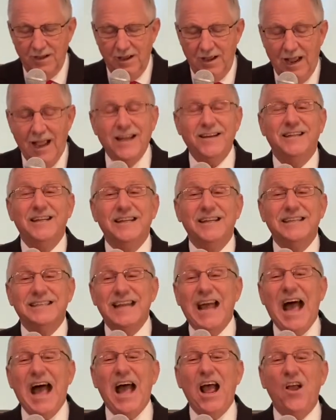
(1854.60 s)
and to
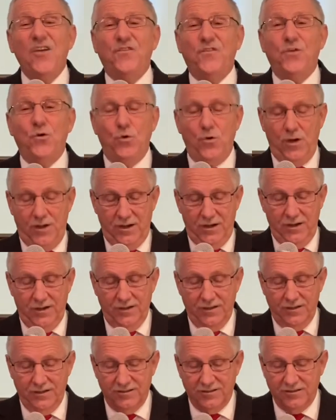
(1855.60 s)
die for
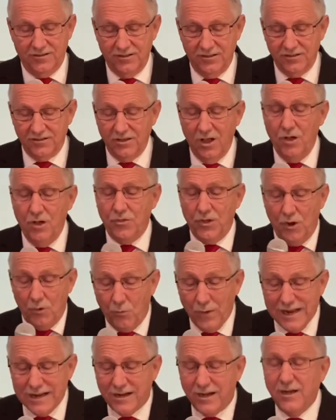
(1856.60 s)
us so that
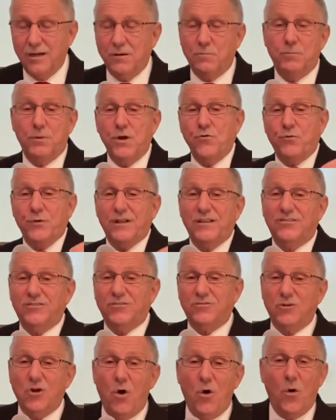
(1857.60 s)
we could be
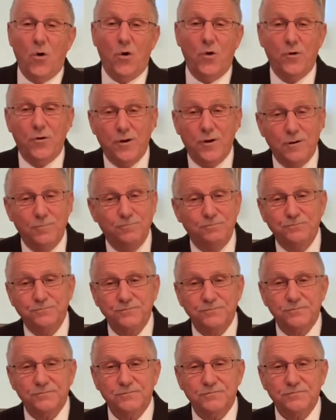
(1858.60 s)
restored
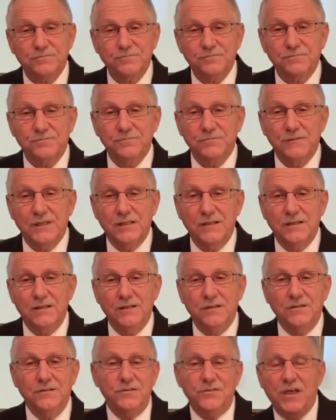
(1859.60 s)

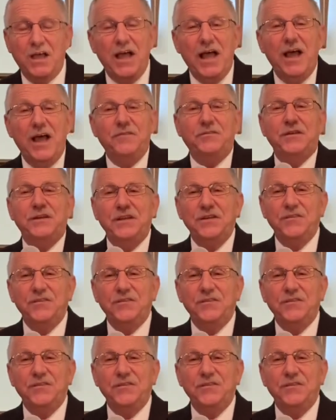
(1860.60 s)
to the Heavenly